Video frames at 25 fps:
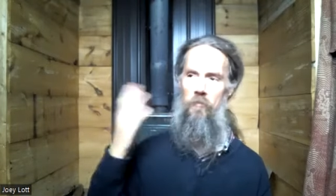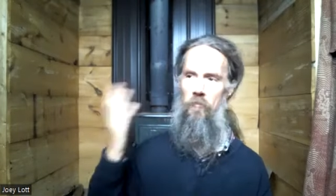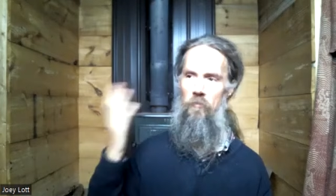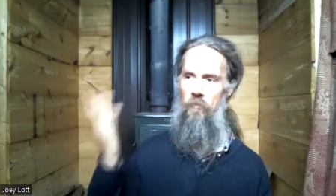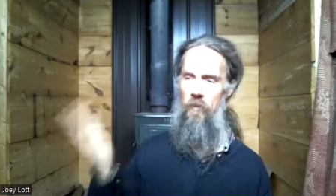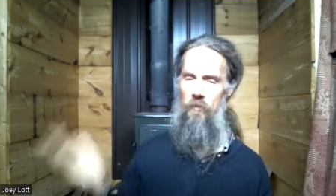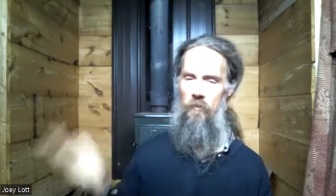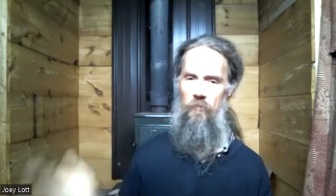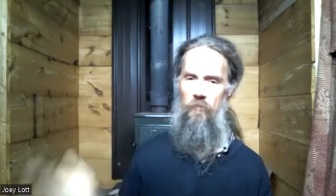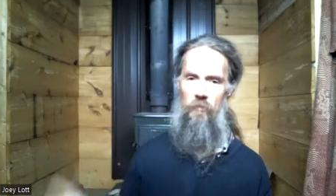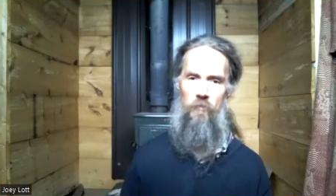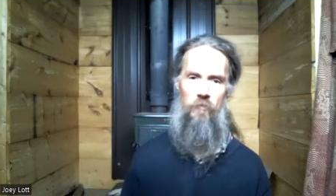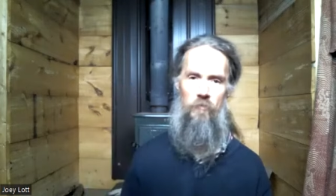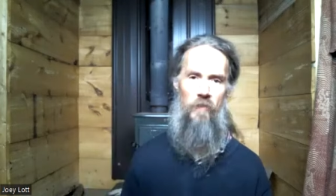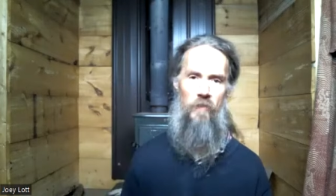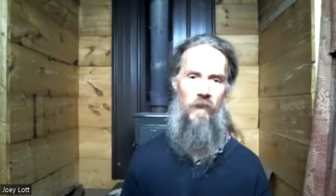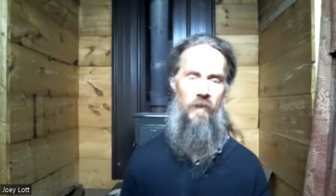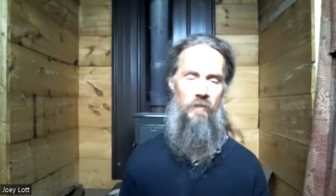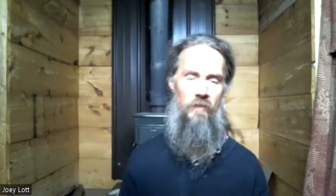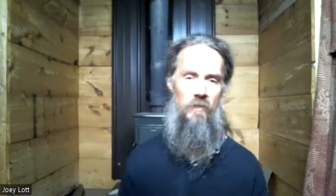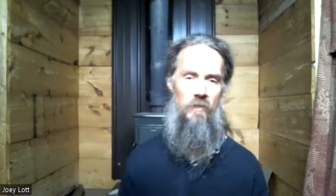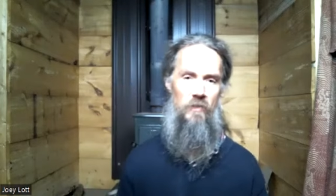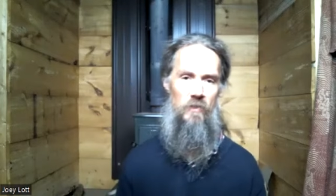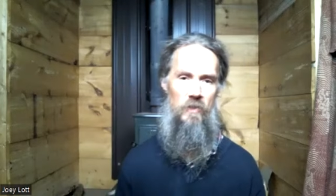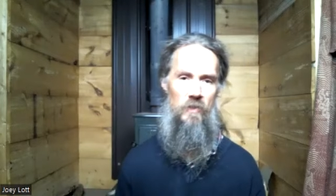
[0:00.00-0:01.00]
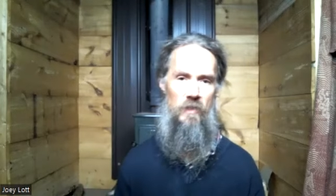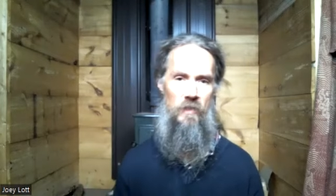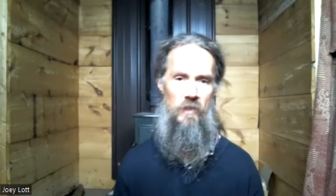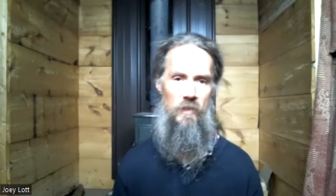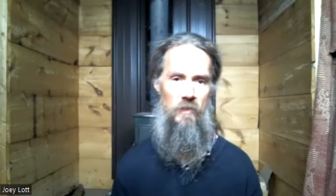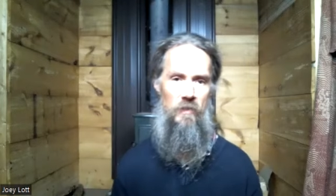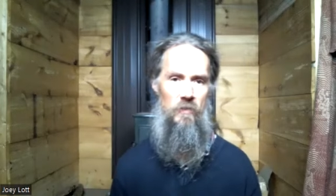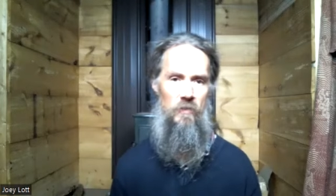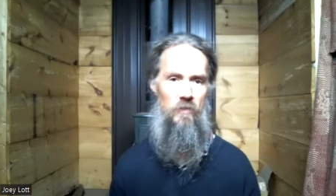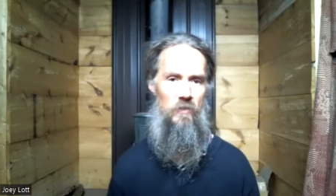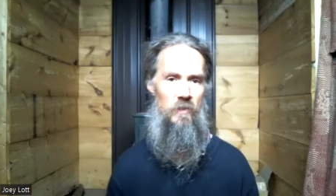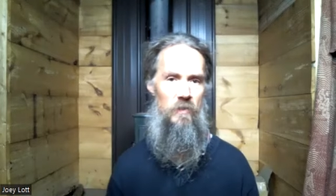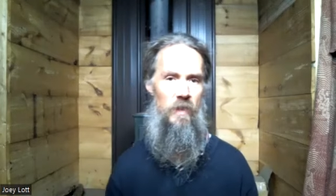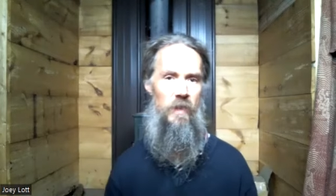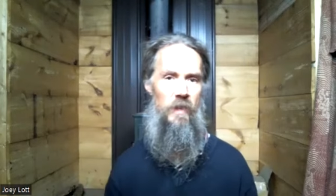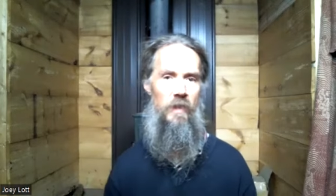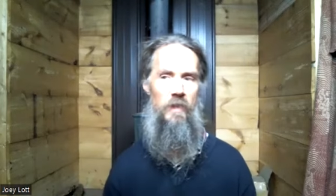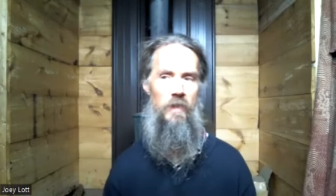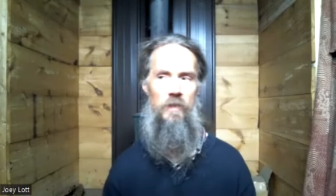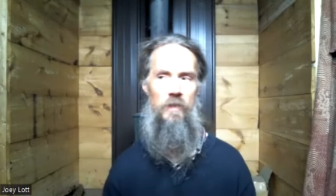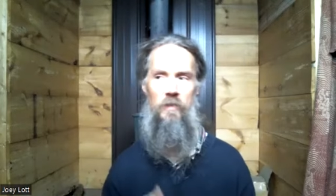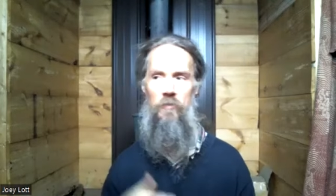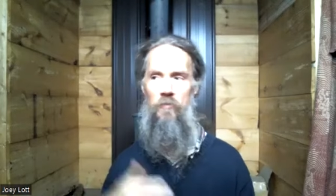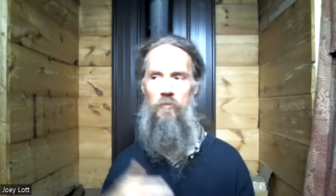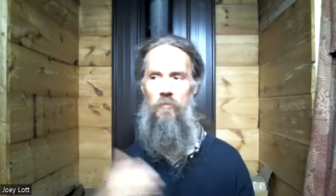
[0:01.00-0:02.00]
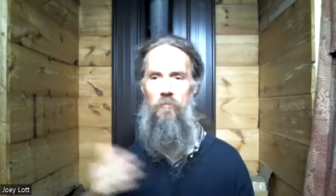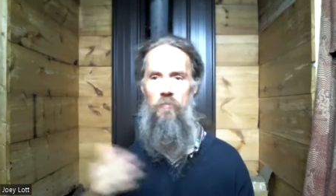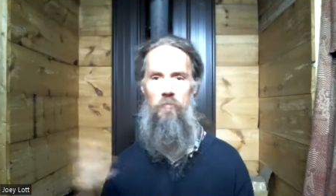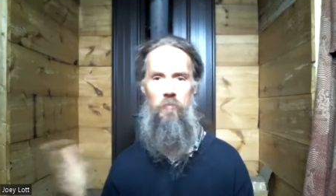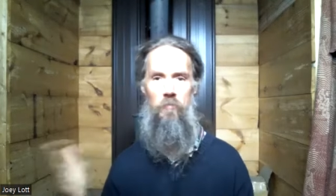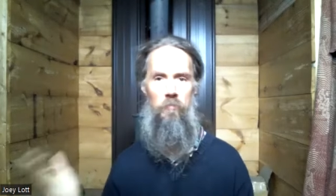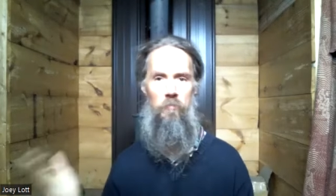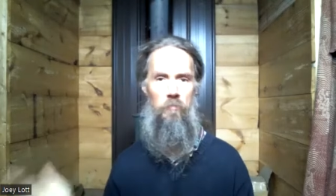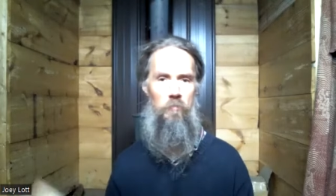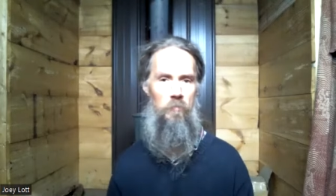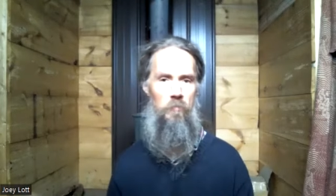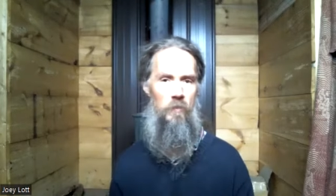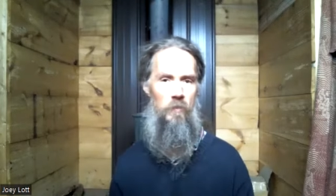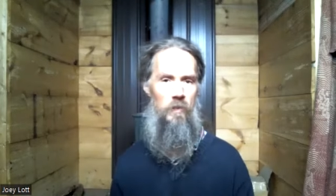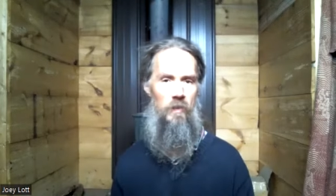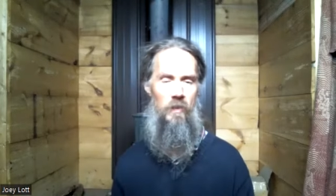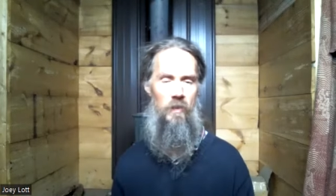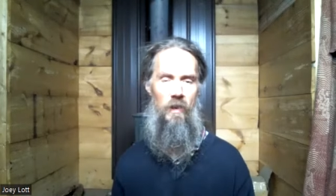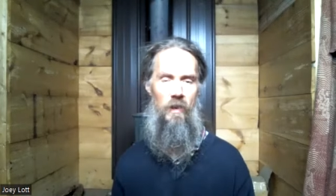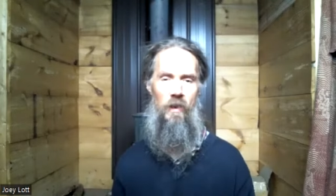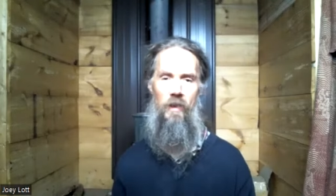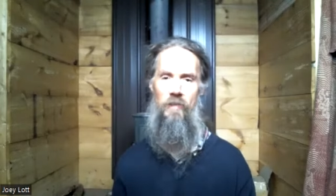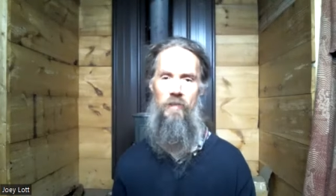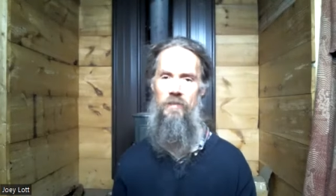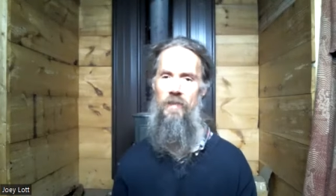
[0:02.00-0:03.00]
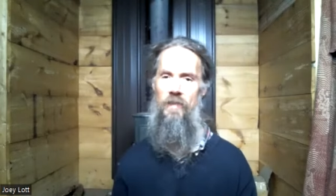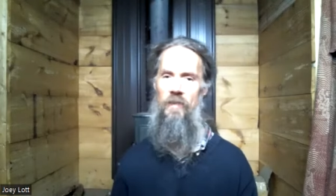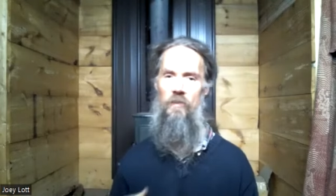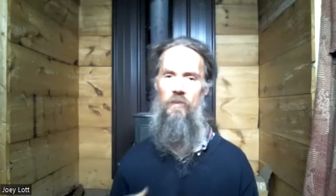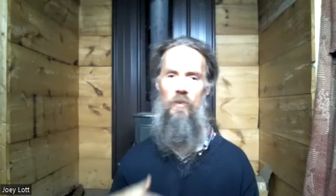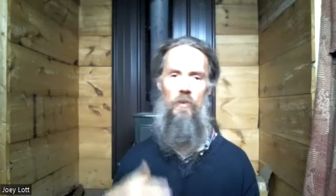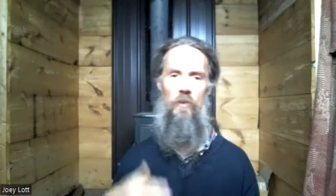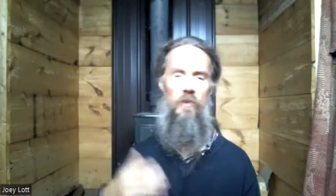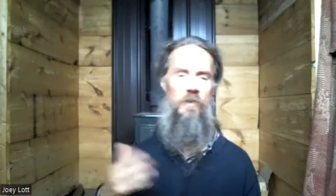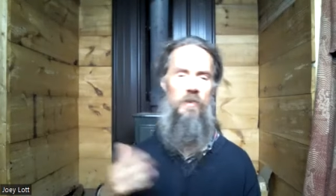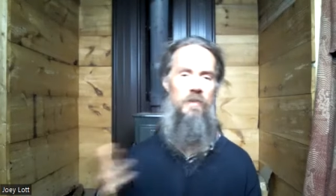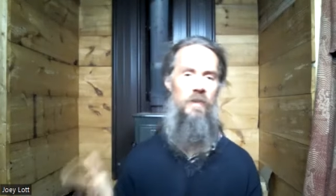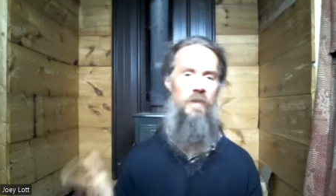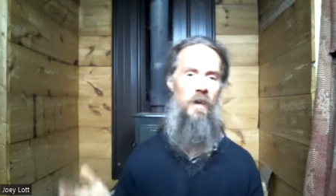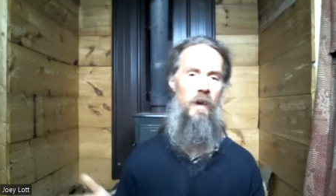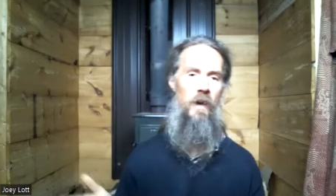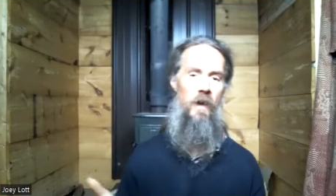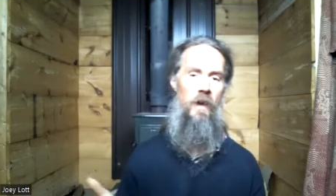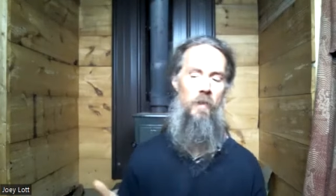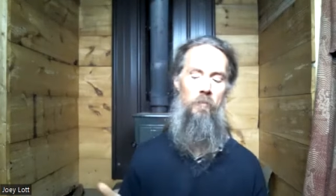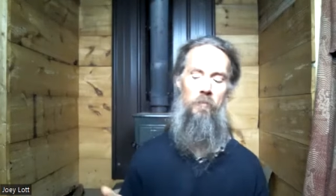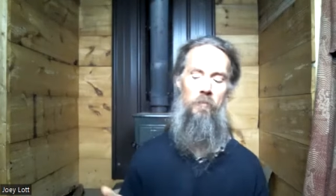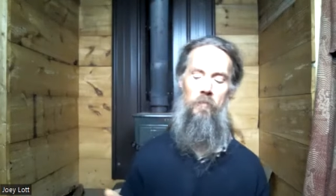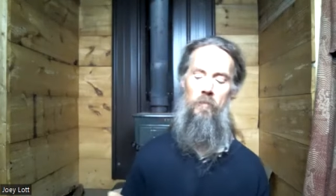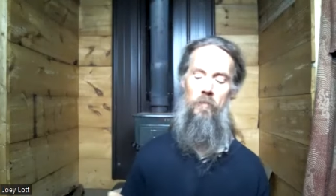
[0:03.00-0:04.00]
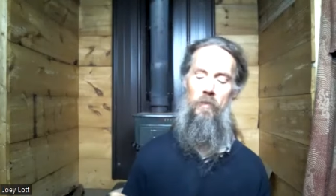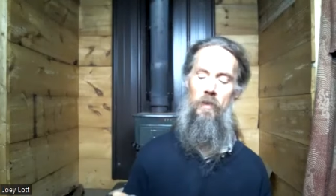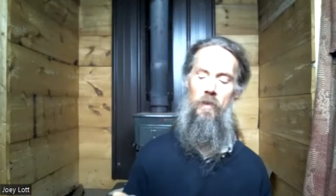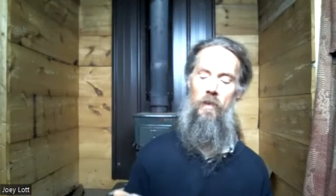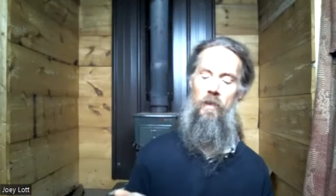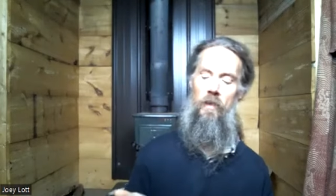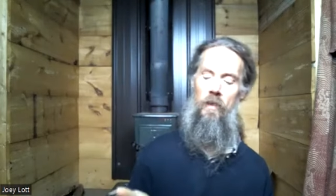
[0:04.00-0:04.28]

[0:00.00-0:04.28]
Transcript: fearful fantasies, negative content all the time.